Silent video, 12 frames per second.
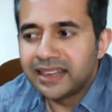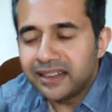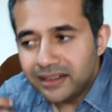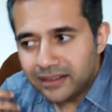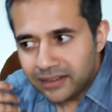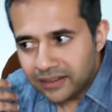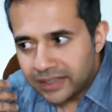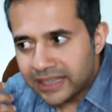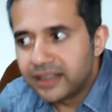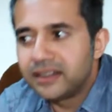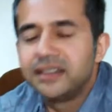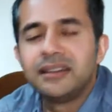then
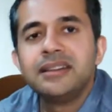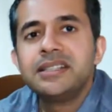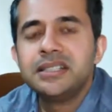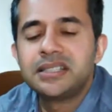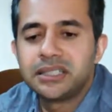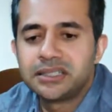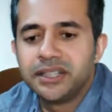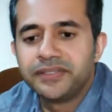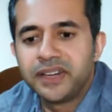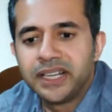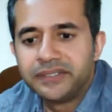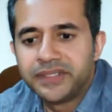again in
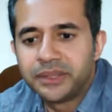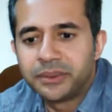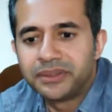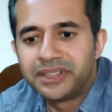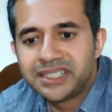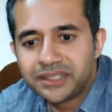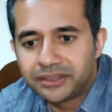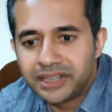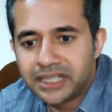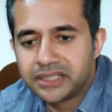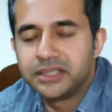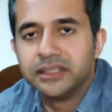1965, they were
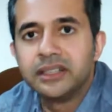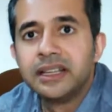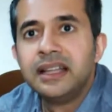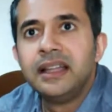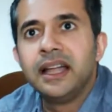resurrected,